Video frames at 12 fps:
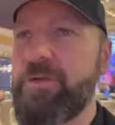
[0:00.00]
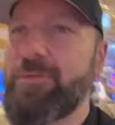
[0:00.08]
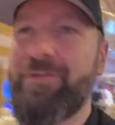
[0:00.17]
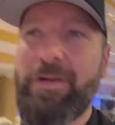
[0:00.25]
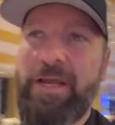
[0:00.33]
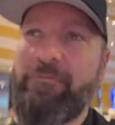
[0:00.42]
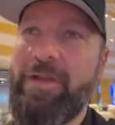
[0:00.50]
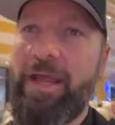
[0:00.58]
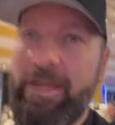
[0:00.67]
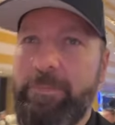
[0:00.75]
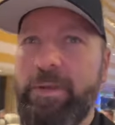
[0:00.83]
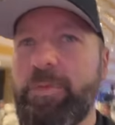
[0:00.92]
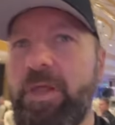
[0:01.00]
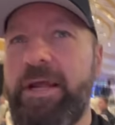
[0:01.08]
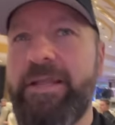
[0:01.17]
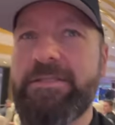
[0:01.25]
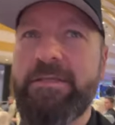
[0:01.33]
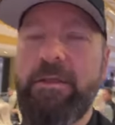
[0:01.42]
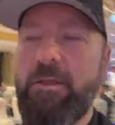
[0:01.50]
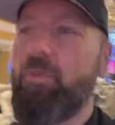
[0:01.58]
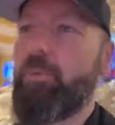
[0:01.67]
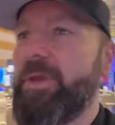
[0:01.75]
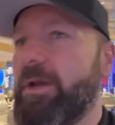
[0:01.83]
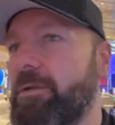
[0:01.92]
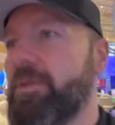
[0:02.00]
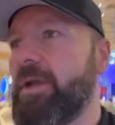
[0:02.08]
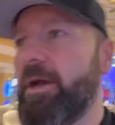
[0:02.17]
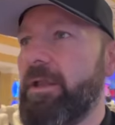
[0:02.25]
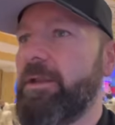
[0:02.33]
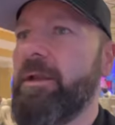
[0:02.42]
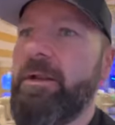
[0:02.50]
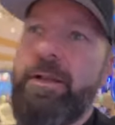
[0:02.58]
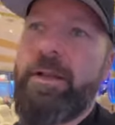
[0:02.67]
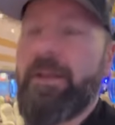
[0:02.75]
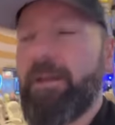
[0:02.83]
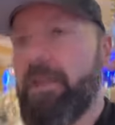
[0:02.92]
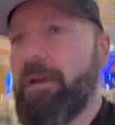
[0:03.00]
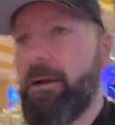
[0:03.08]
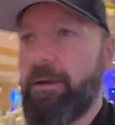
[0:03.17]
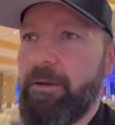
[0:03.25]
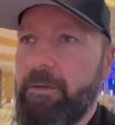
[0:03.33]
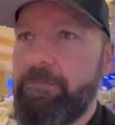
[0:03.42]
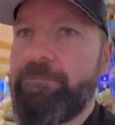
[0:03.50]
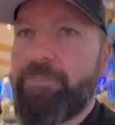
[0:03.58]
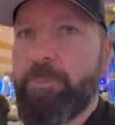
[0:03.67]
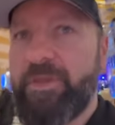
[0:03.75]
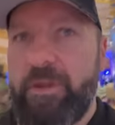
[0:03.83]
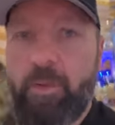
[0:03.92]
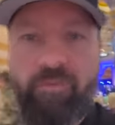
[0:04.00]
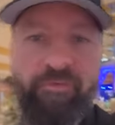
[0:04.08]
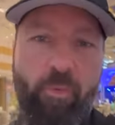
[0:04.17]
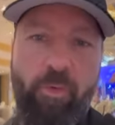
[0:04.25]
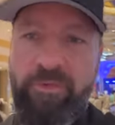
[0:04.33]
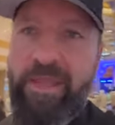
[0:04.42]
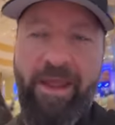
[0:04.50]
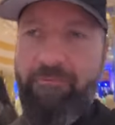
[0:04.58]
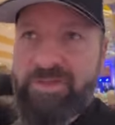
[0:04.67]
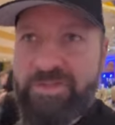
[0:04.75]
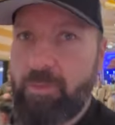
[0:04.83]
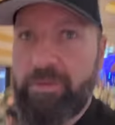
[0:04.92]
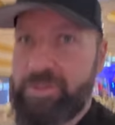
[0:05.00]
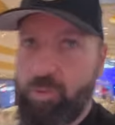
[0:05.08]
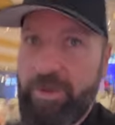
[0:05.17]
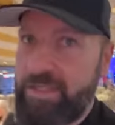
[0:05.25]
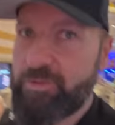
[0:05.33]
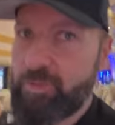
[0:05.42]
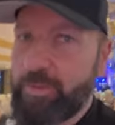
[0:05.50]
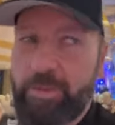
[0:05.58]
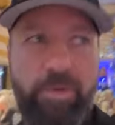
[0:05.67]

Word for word: So we're gonna have 9 big blinds, be under the gun. Been there before. The average is only 22 big